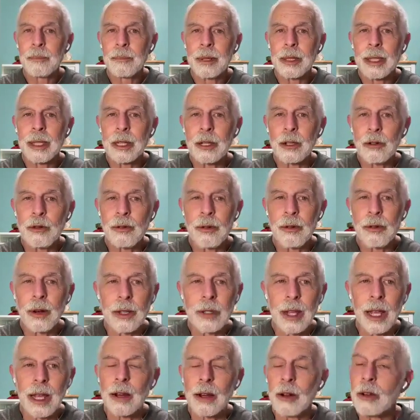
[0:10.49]
building
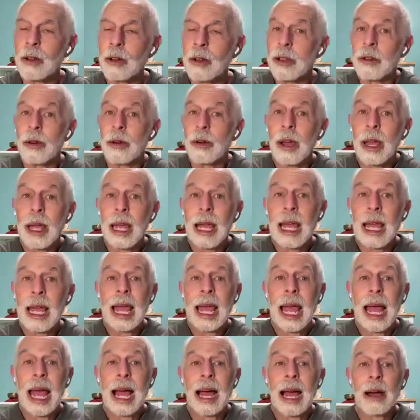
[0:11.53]
trust, and also
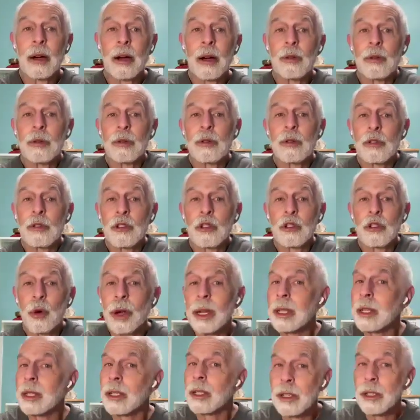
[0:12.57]
how
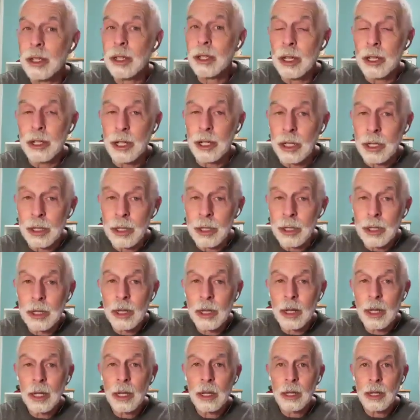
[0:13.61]
joint decisions